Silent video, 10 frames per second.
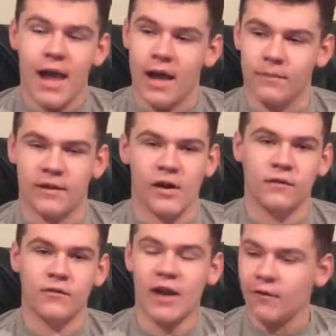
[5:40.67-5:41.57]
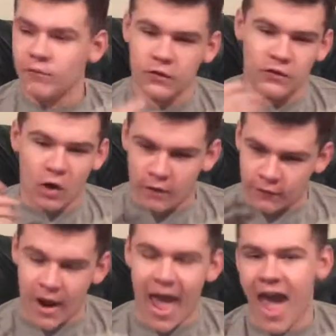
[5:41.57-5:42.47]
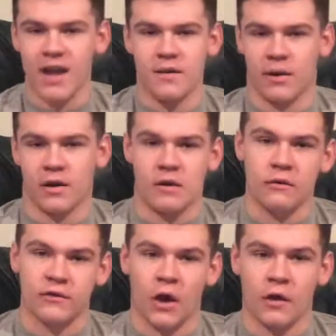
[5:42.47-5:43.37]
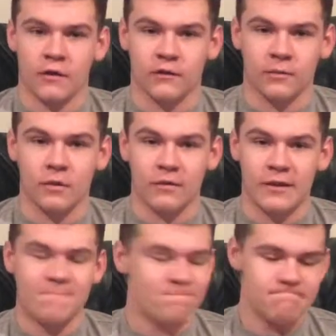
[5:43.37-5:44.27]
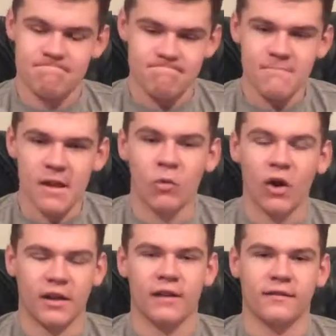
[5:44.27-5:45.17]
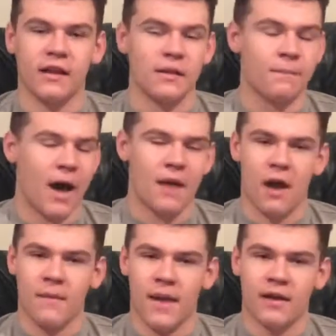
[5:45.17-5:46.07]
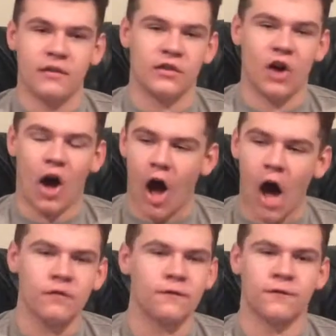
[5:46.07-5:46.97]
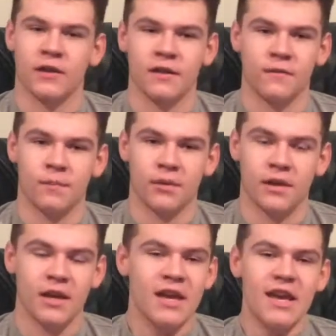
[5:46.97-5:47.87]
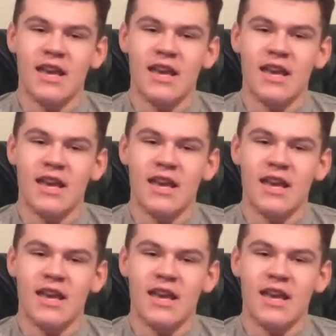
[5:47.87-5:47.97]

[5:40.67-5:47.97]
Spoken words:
And because of it, I feel sorry for anybody who saw this movie. What can I say? The Bye-Bye Man is an unforgivably